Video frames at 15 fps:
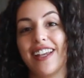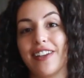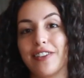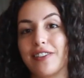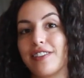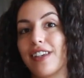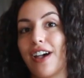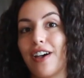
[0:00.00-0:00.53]

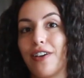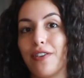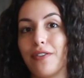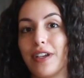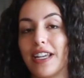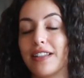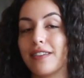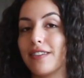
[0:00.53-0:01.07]

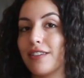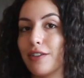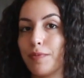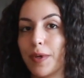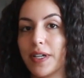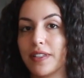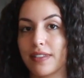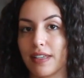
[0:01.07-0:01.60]
So it's
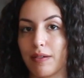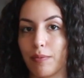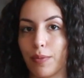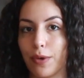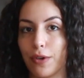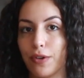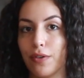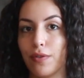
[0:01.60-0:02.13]
super
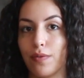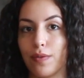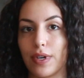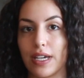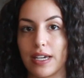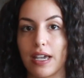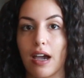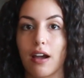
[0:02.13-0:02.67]
simple.
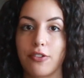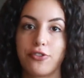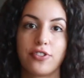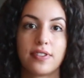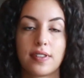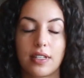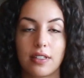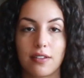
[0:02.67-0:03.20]
We are
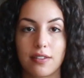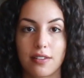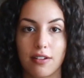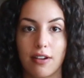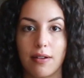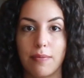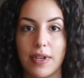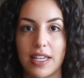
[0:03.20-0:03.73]
just going to
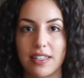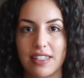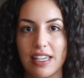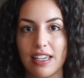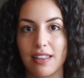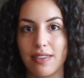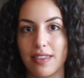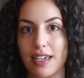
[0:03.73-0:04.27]
start
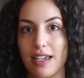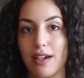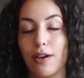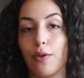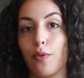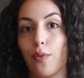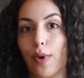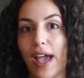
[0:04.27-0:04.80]
mixing the
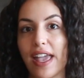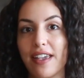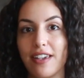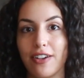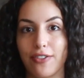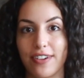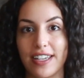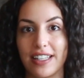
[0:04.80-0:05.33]
wet
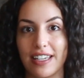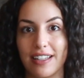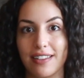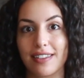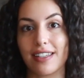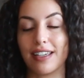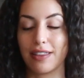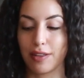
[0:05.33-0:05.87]

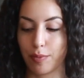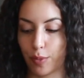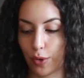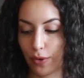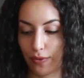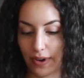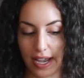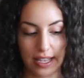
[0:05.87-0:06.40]
ingredients in the
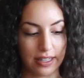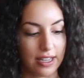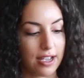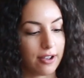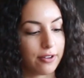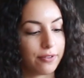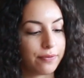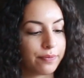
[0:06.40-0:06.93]
bowl right
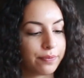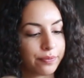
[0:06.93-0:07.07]
now.